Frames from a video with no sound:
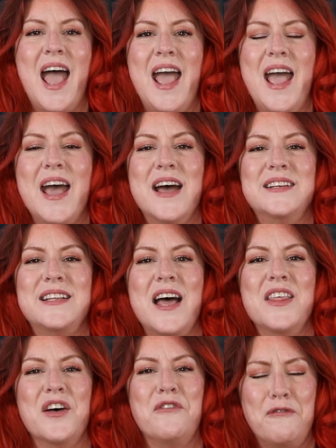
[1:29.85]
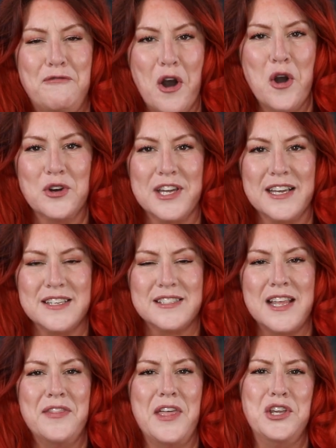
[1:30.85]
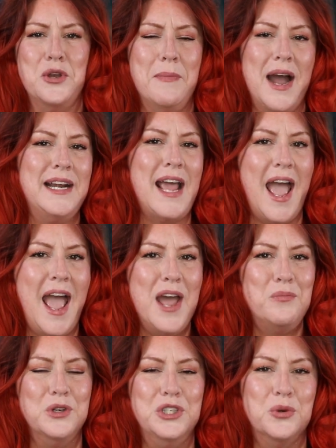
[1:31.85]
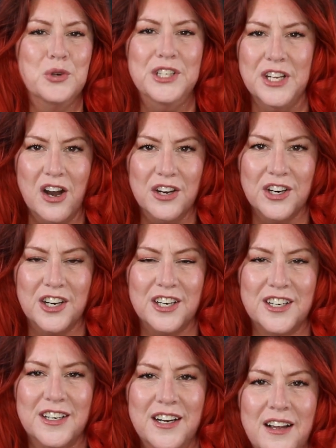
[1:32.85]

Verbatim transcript: and the focus that you might have had when you were younger.